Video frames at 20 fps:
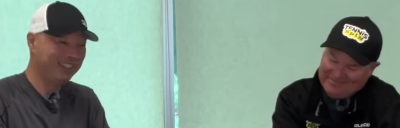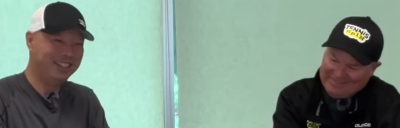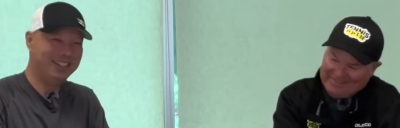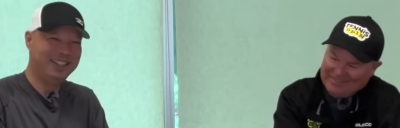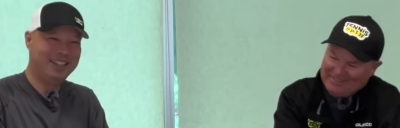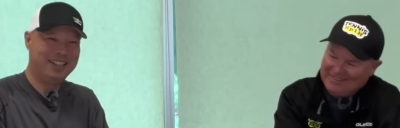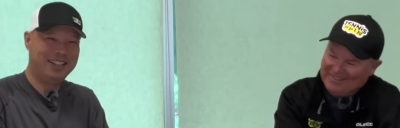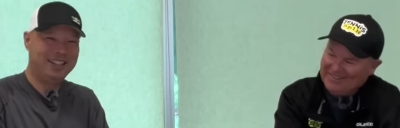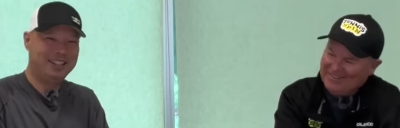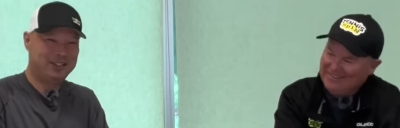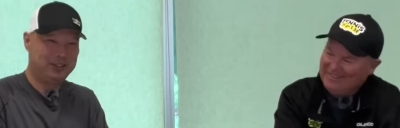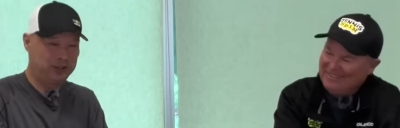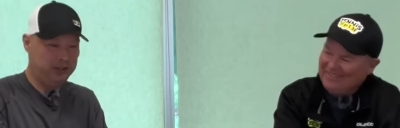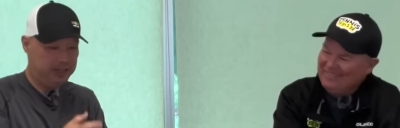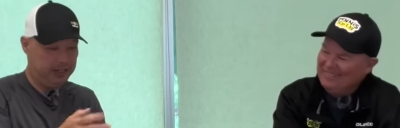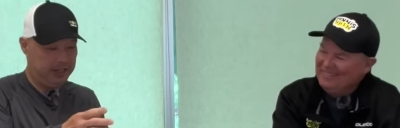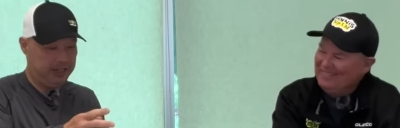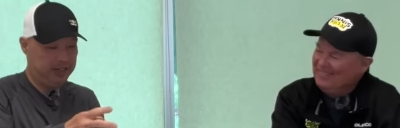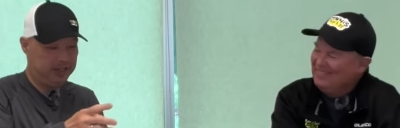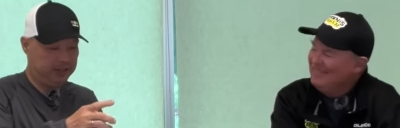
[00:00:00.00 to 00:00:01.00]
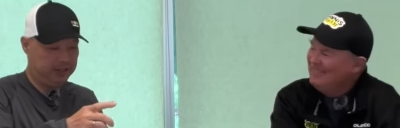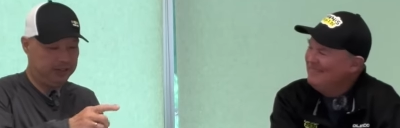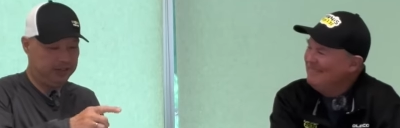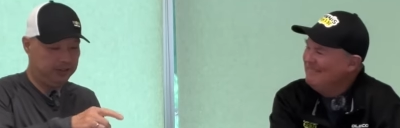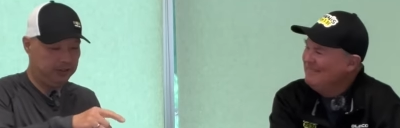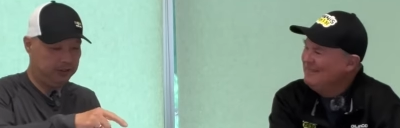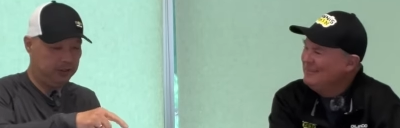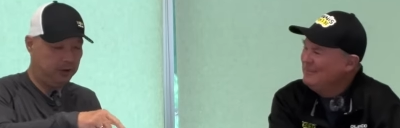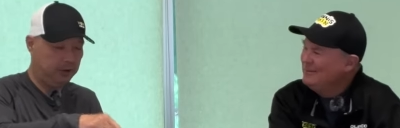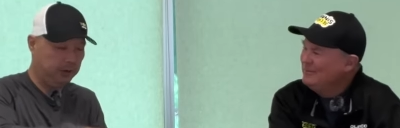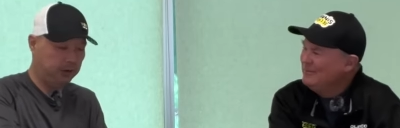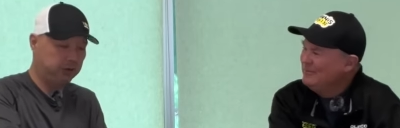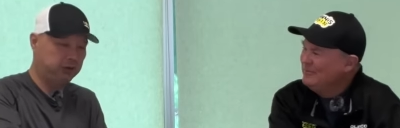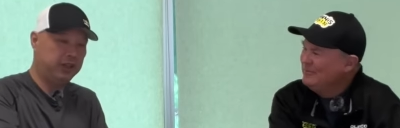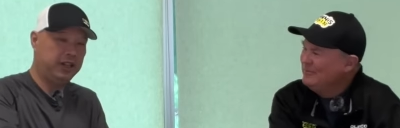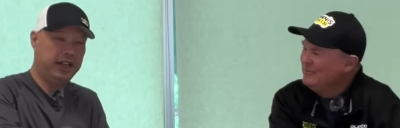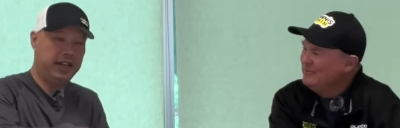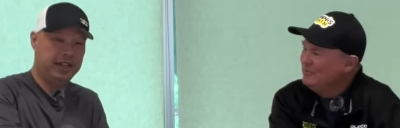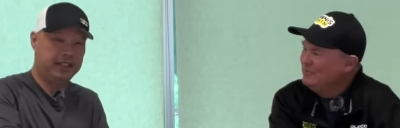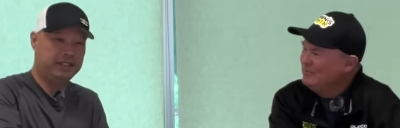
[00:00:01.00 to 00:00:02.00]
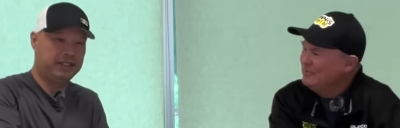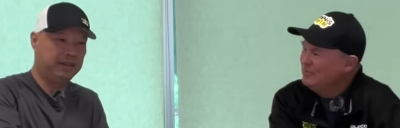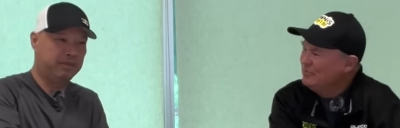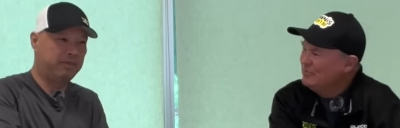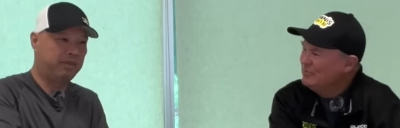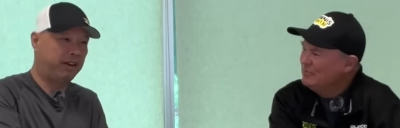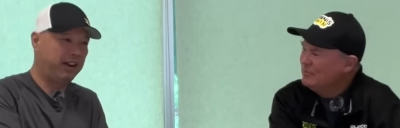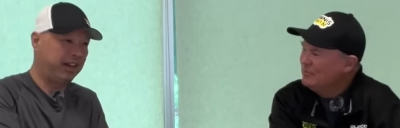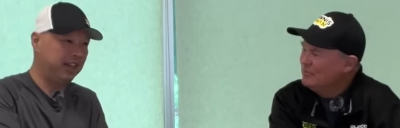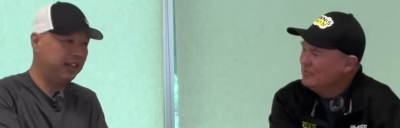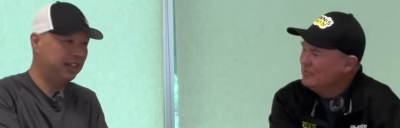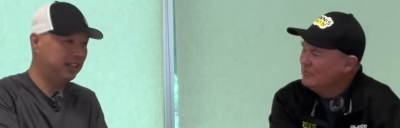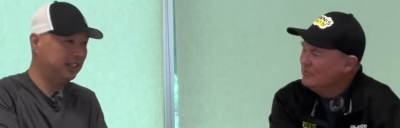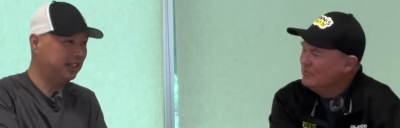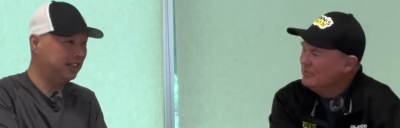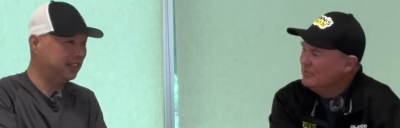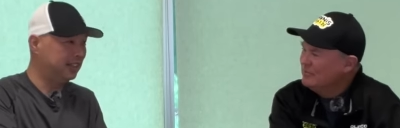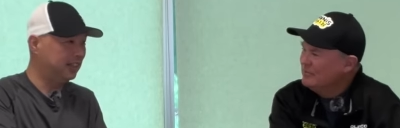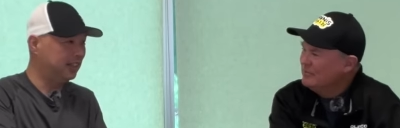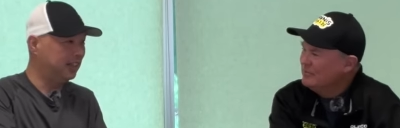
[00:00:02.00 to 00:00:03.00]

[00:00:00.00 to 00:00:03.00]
Speaker 1: so he, so the old one has to break